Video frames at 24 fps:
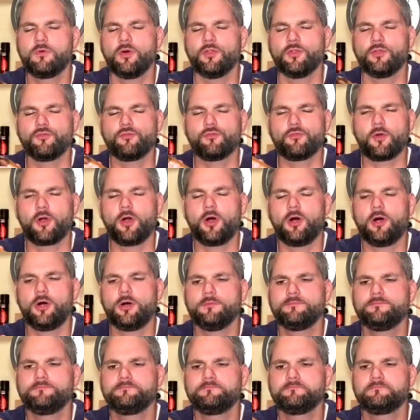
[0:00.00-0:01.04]
on the
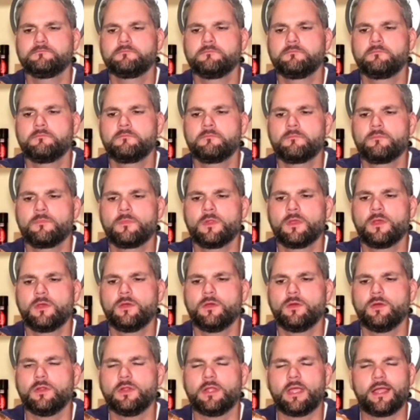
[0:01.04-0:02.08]
drawl
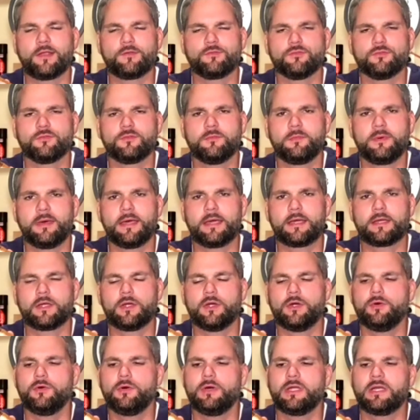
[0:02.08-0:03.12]
and natural
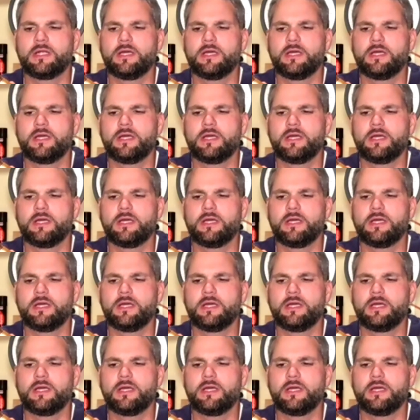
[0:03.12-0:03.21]
tobacco,